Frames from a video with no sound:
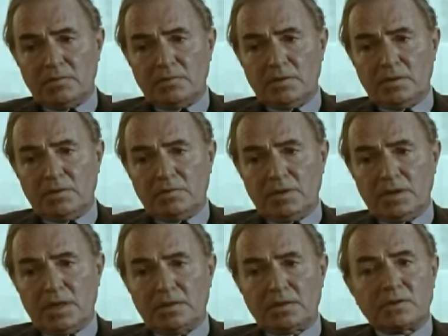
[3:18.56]
we
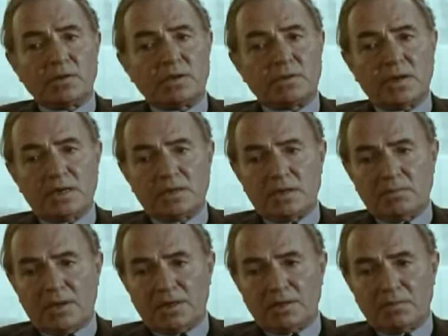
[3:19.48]
had thought a great deal
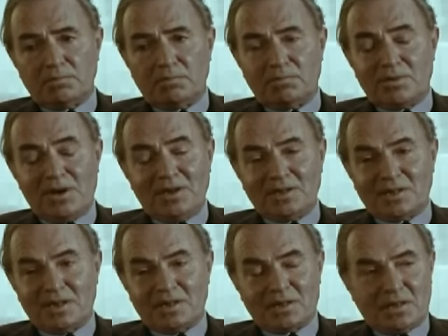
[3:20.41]
about the
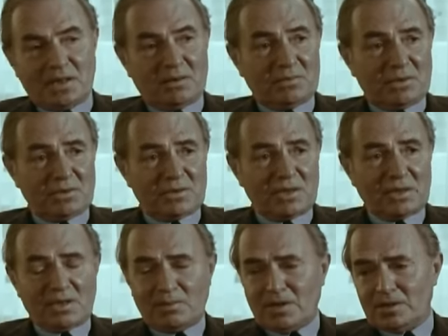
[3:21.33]
Brontes. I'm always
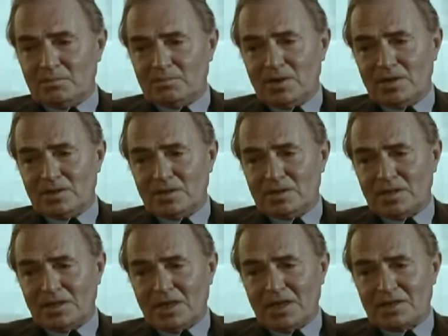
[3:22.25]
thinking about the Brontes,
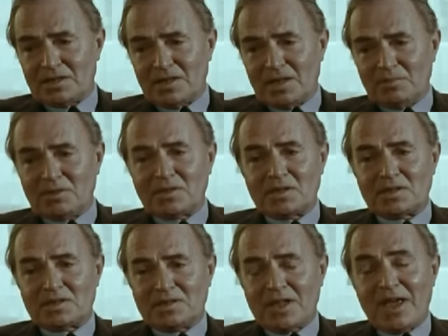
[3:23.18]
I guess, up to this
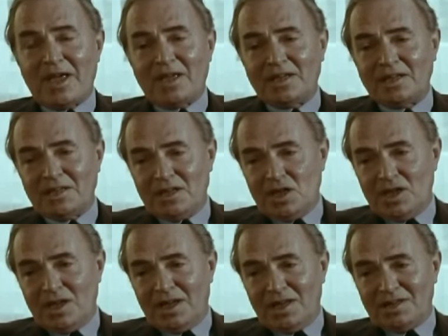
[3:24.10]
day.
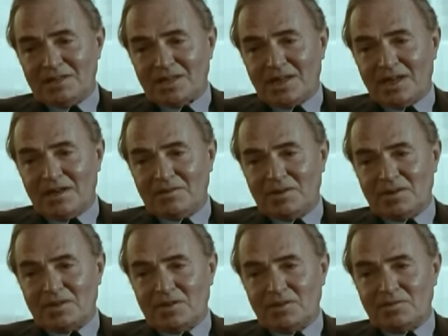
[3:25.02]
And uh, we
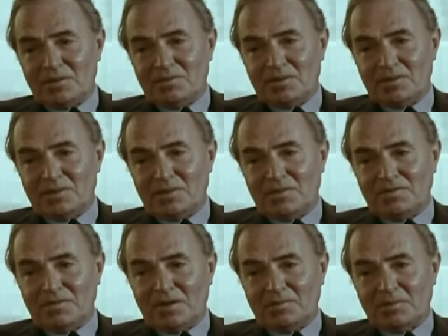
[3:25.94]
thought we would do a
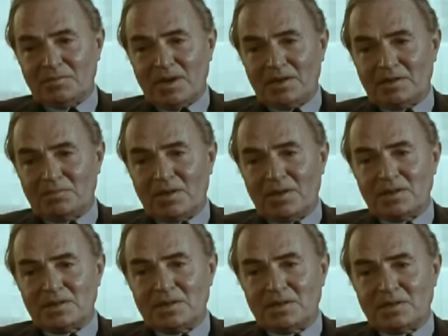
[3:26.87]
film about the
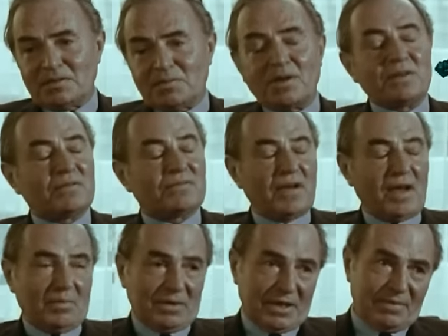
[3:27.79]
Bronte, the Bronte family,